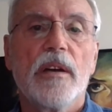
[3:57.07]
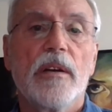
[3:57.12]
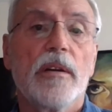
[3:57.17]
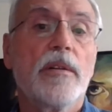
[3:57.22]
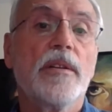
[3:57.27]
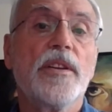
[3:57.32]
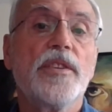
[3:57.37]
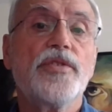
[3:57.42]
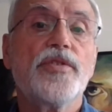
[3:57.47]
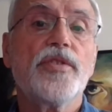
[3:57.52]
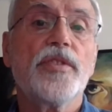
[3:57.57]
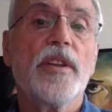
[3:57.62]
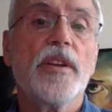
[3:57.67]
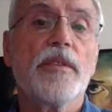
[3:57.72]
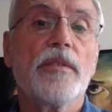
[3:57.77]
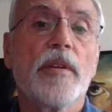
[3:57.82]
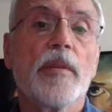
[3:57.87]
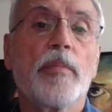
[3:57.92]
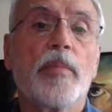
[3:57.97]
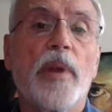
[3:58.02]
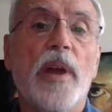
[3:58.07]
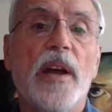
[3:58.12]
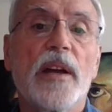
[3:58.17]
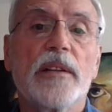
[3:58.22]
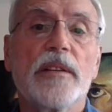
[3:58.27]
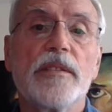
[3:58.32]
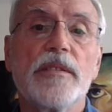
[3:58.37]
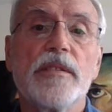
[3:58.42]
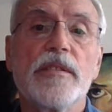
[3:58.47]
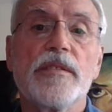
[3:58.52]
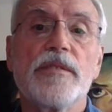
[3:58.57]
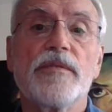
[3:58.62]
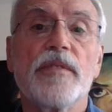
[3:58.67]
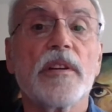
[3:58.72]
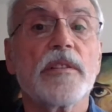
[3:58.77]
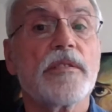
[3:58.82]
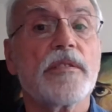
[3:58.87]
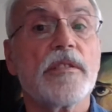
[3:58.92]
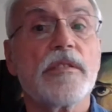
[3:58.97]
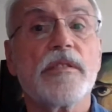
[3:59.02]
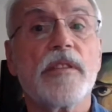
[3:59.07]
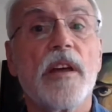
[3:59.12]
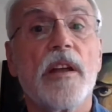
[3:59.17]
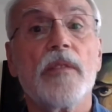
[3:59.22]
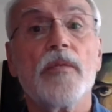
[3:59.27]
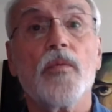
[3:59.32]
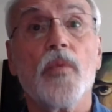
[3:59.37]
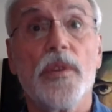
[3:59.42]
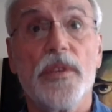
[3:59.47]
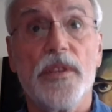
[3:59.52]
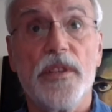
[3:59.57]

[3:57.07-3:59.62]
Good engineering practice instructs us that when